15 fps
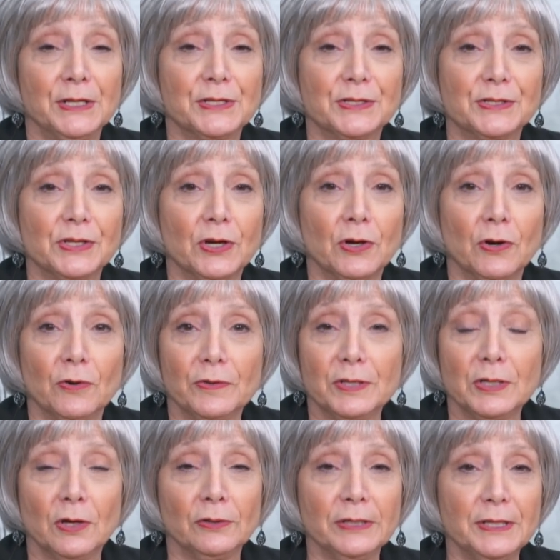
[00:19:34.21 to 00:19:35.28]
So
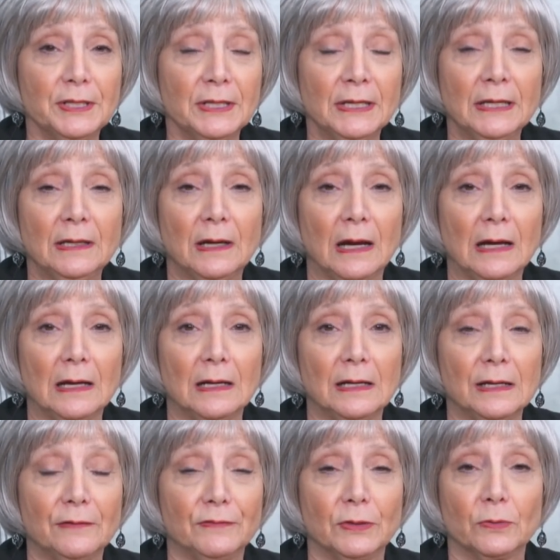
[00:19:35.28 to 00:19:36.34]
the only thing, uh,
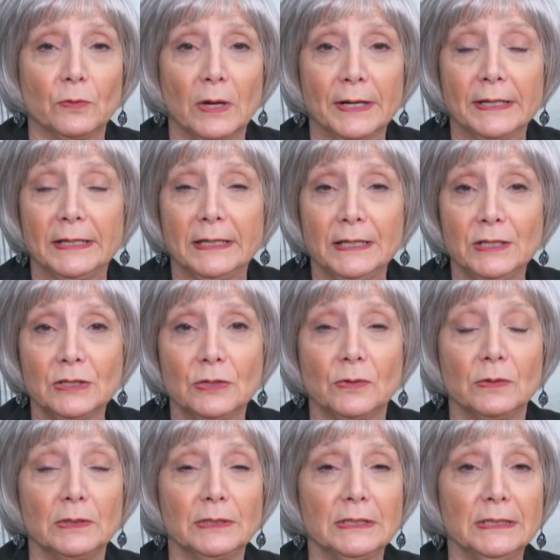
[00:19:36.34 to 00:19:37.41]
if you want to get into
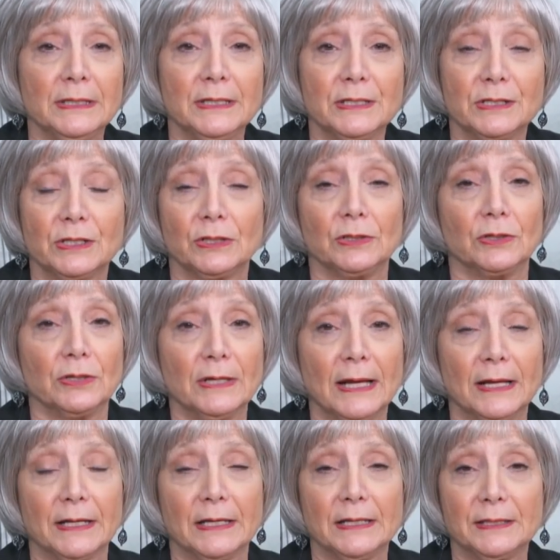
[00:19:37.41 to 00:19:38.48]
quilting, is to learn
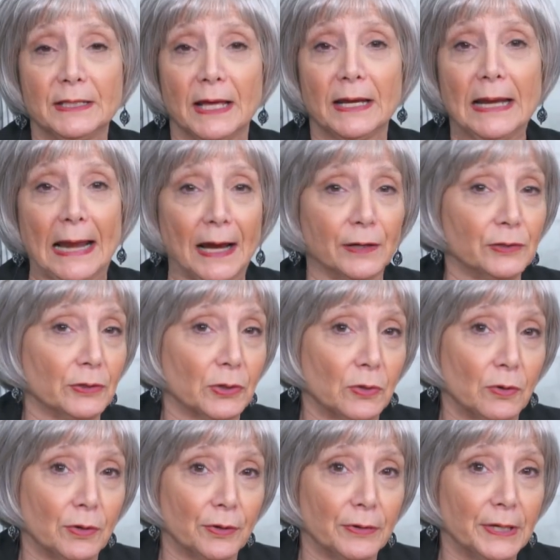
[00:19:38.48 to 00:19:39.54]
how to get that accurate
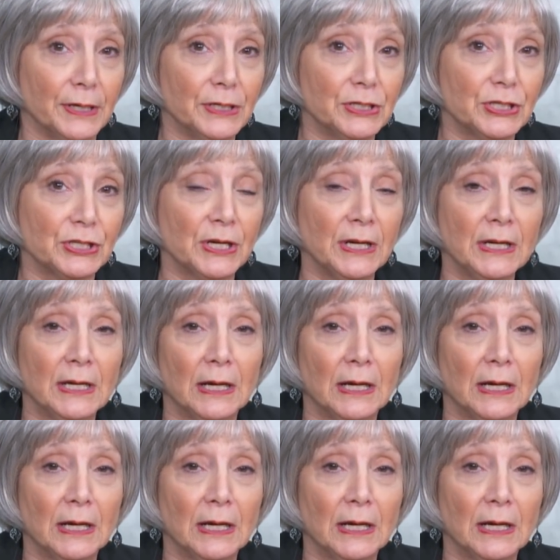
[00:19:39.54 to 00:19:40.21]
quarter inch.